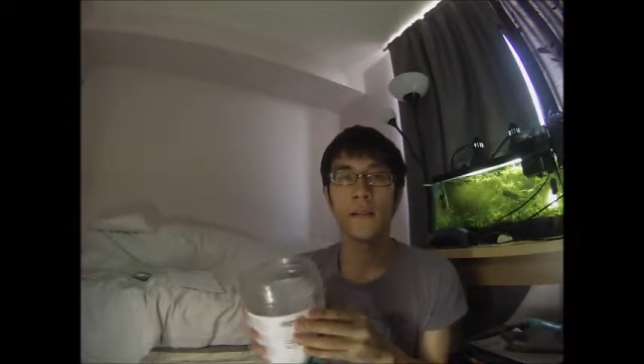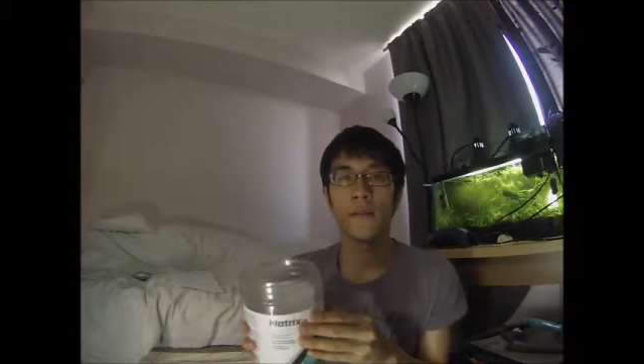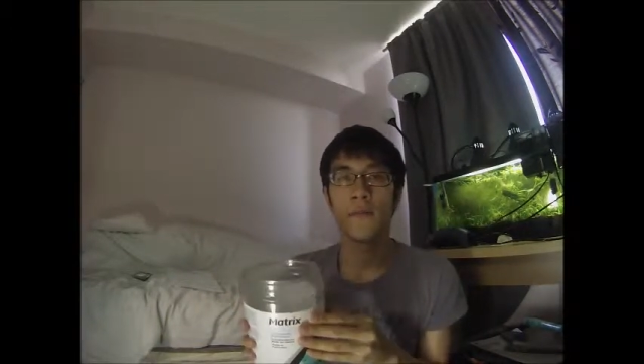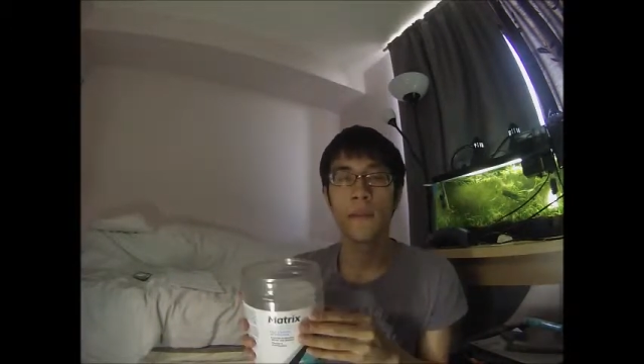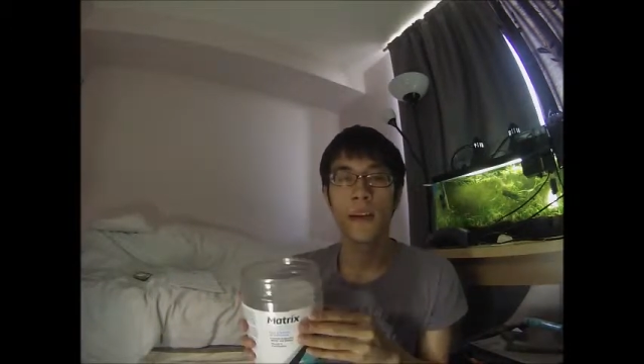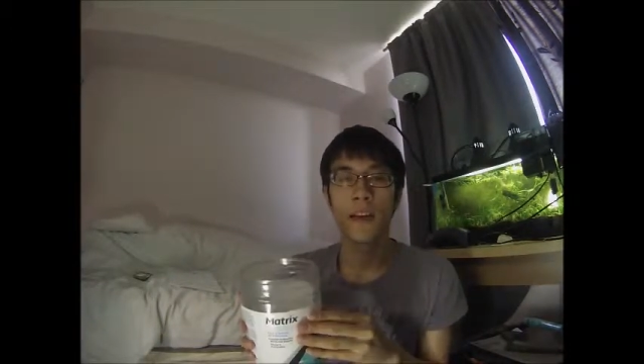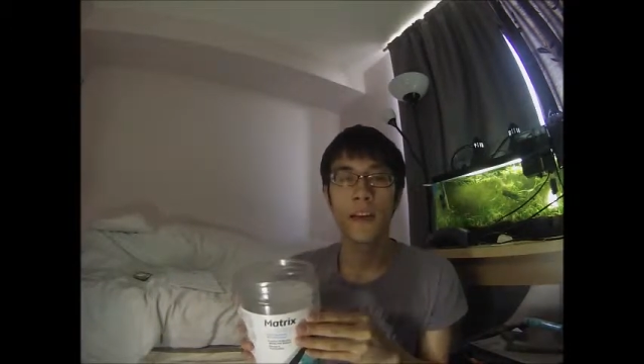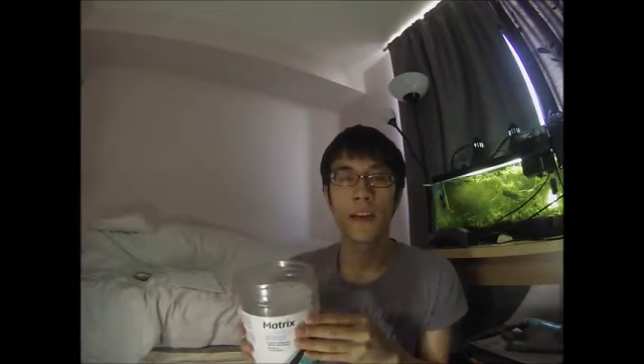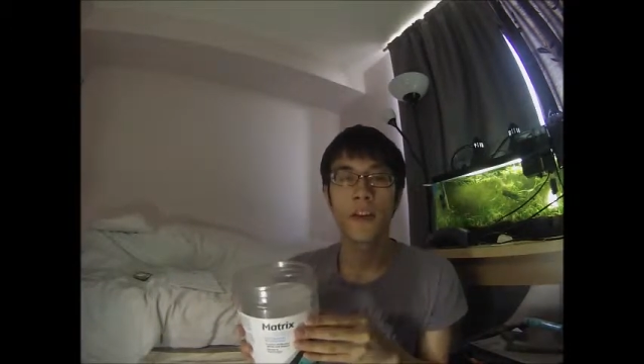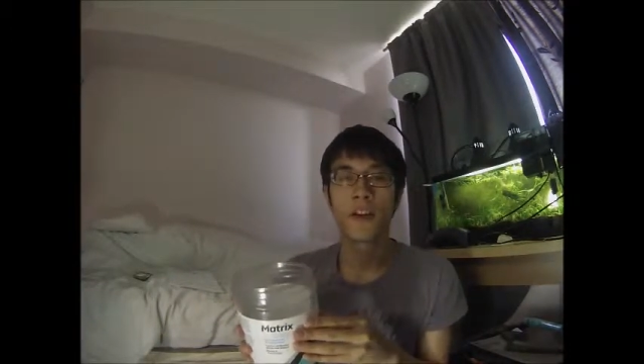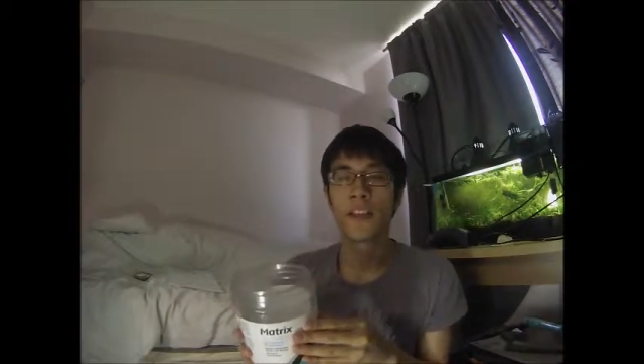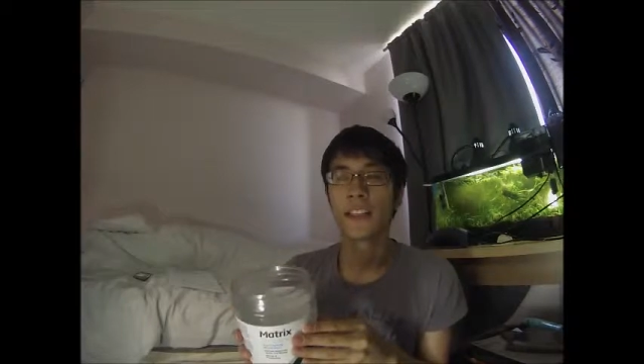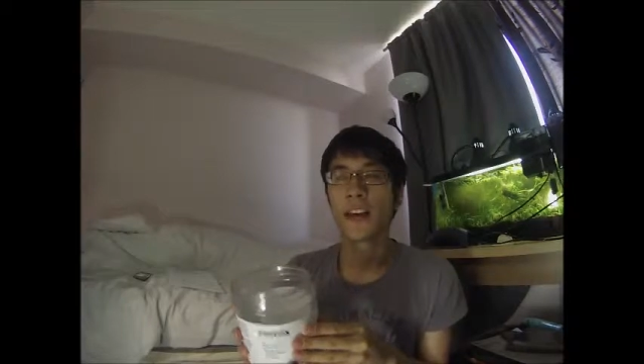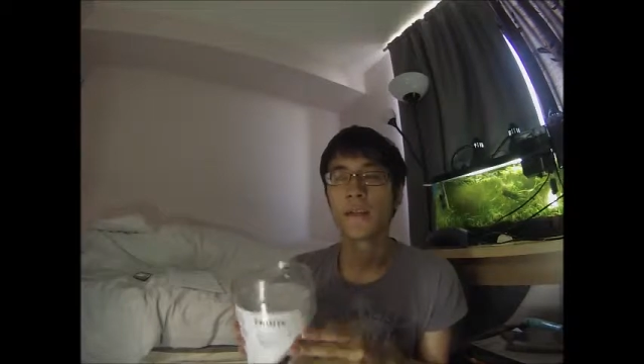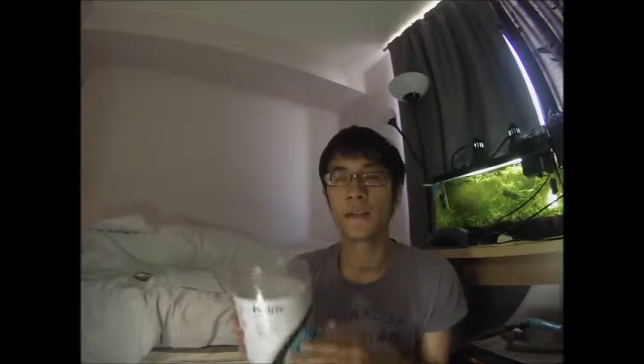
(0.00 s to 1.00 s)
media. You
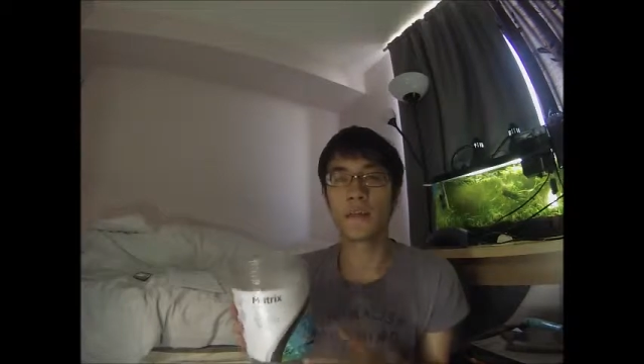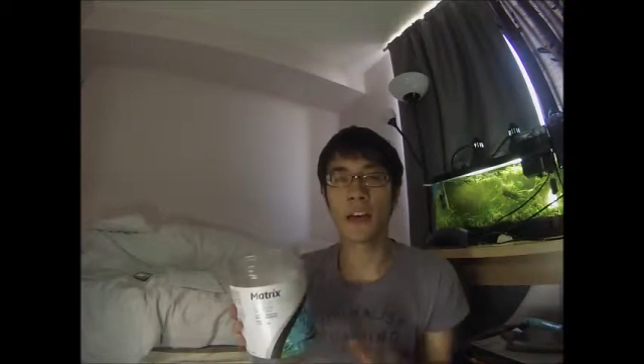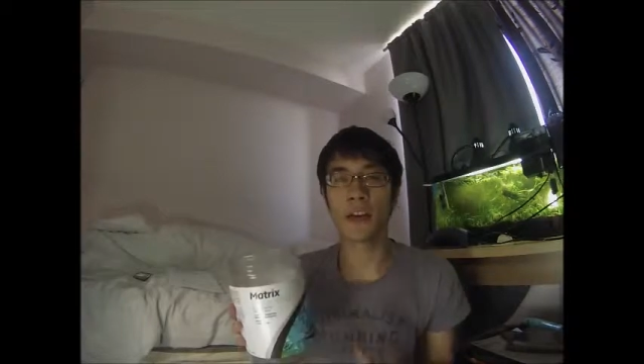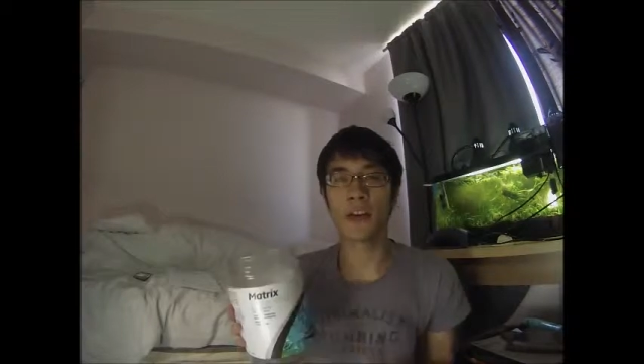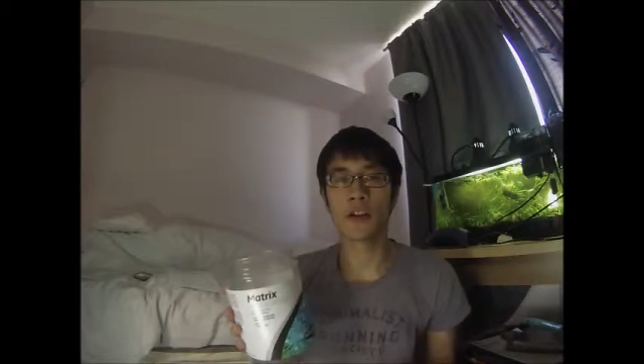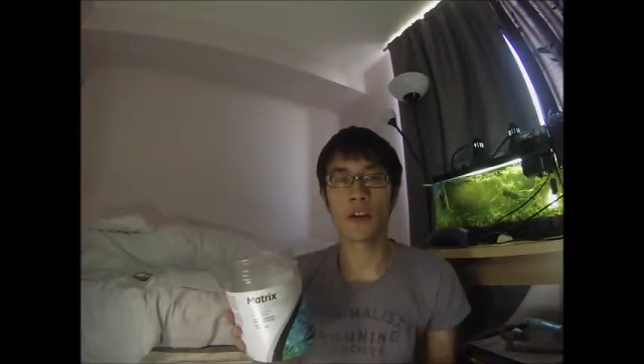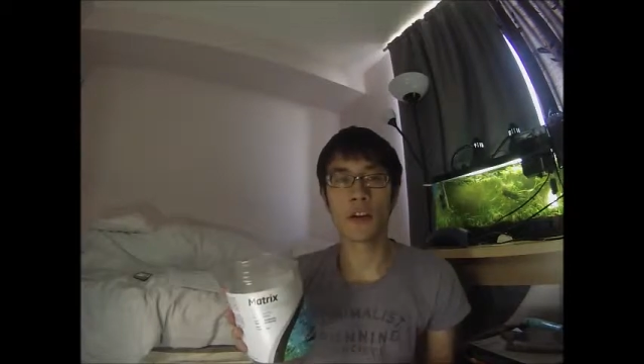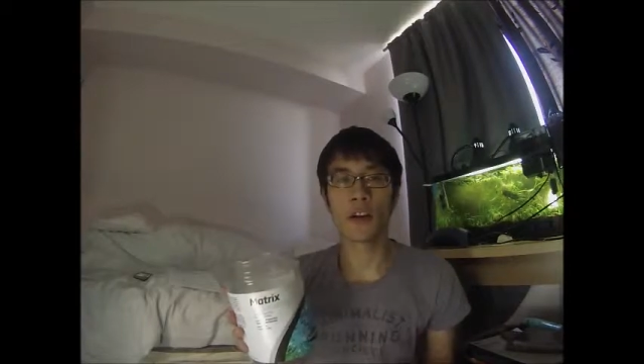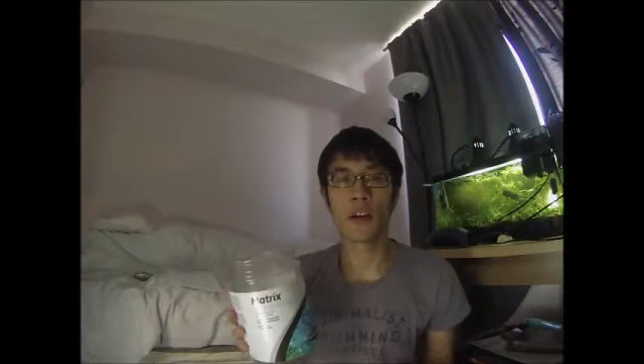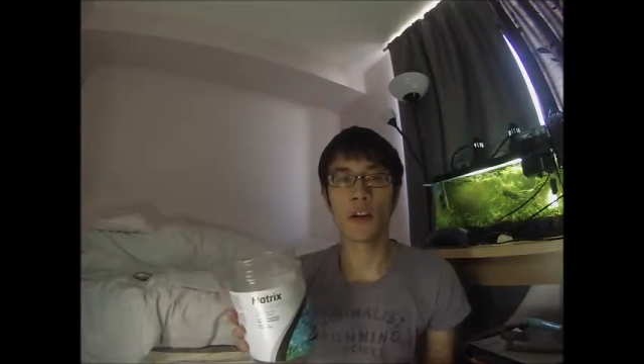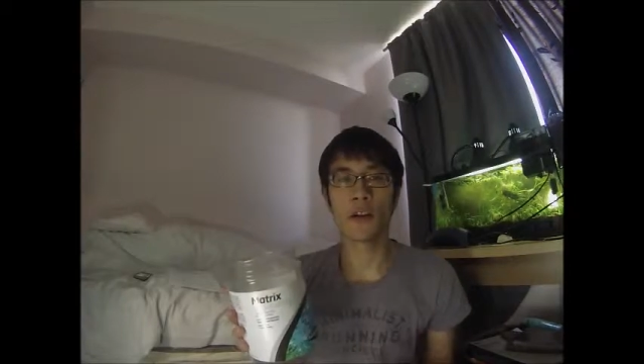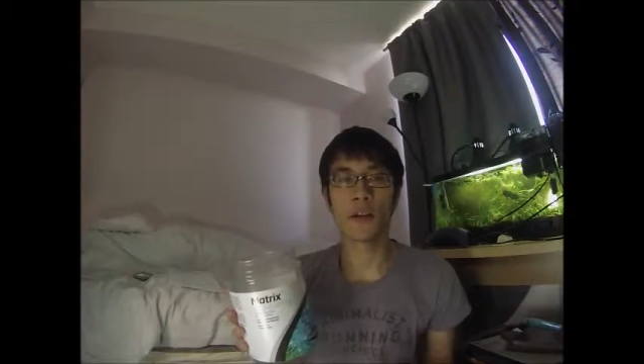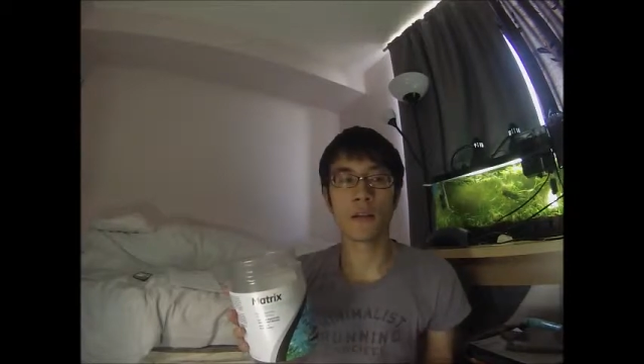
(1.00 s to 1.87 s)
just have to make sure